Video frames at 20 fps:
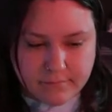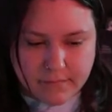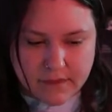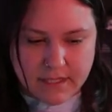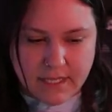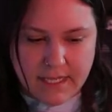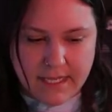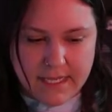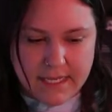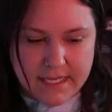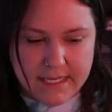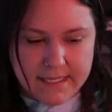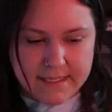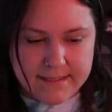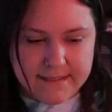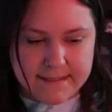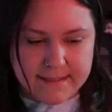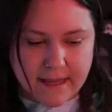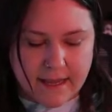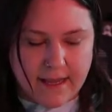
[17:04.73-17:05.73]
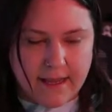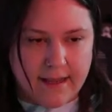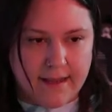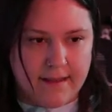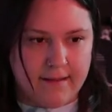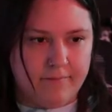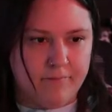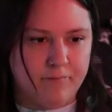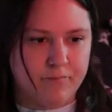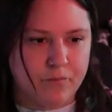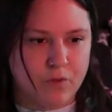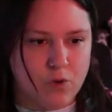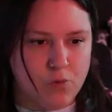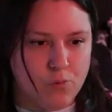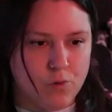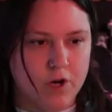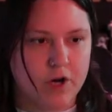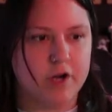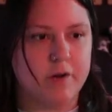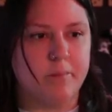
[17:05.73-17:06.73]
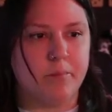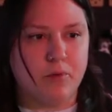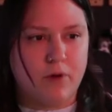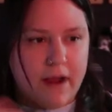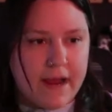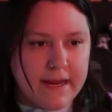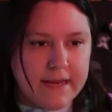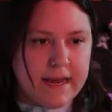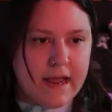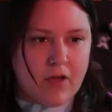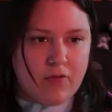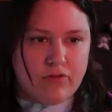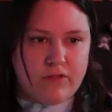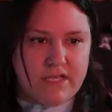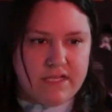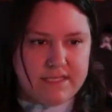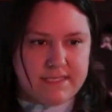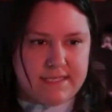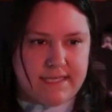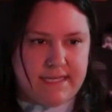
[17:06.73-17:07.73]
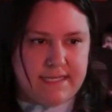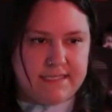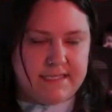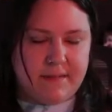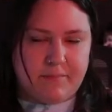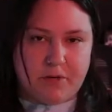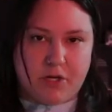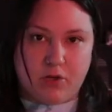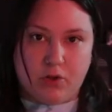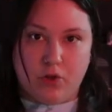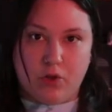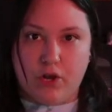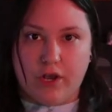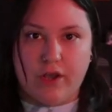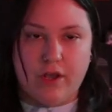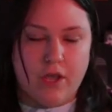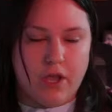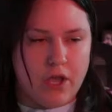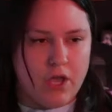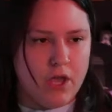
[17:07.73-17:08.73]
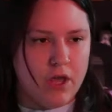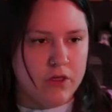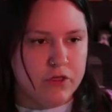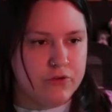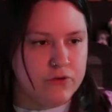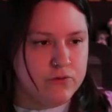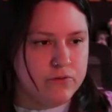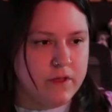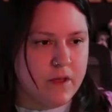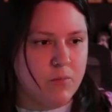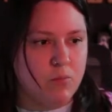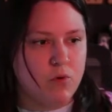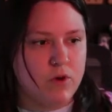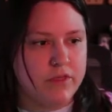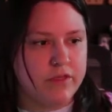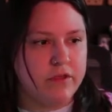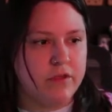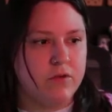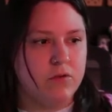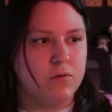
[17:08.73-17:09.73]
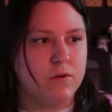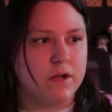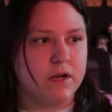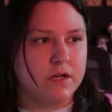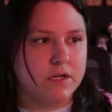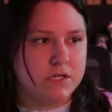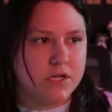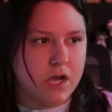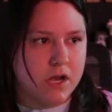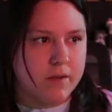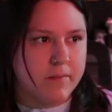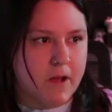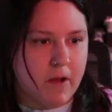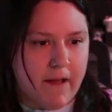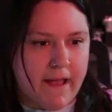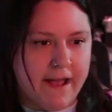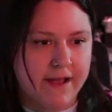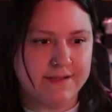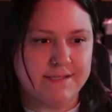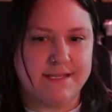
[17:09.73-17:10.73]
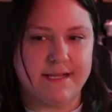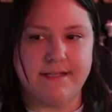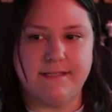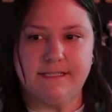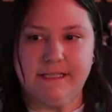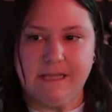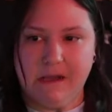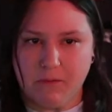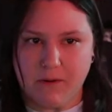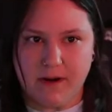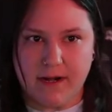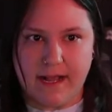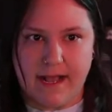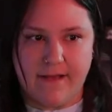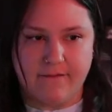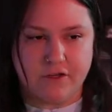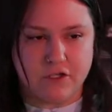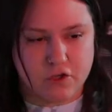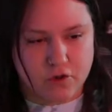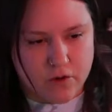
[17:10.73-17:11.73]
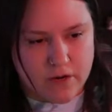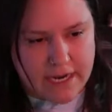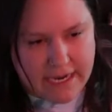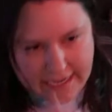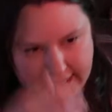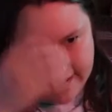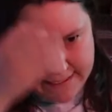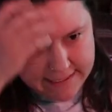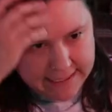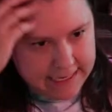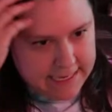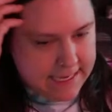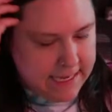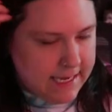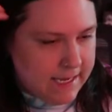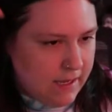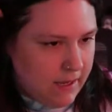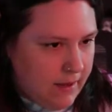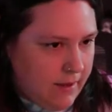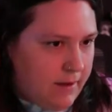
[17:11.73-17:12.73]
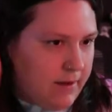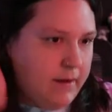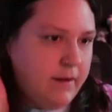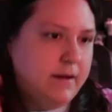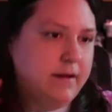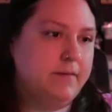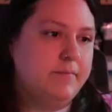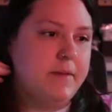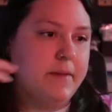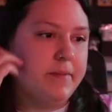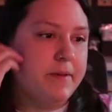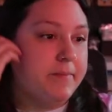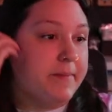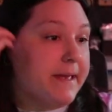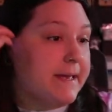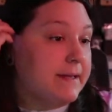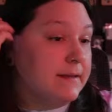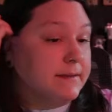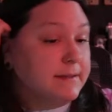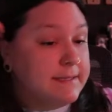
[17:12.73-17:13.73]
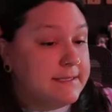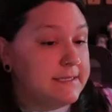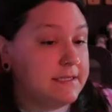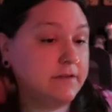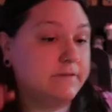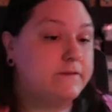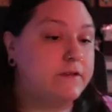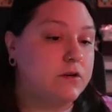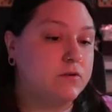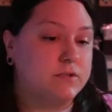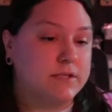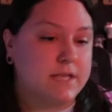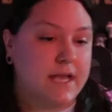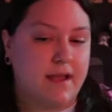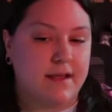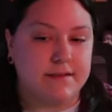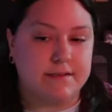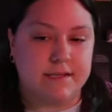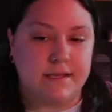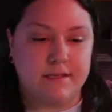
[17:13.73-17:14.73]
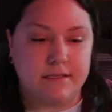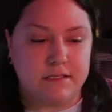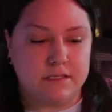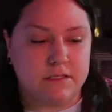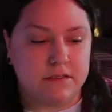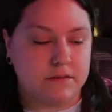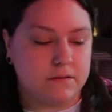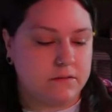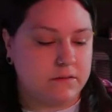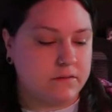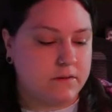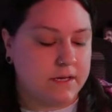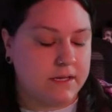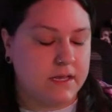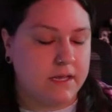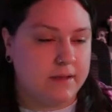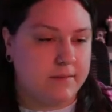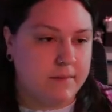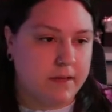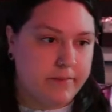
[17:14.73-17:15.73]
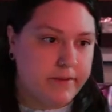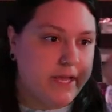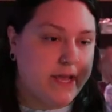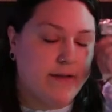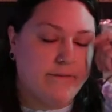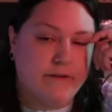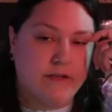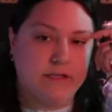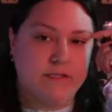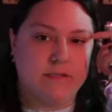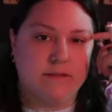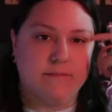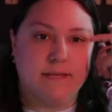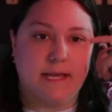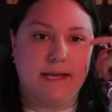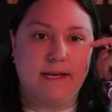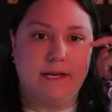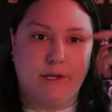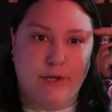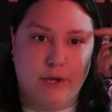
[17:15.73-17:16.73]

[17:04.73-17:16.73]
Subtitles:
is we're going to break down these scenes. I'm going to look through them with you. We're going to talk about assets that we're going to have to create. Maybe make a list of those assets. So I think maybe having some kind of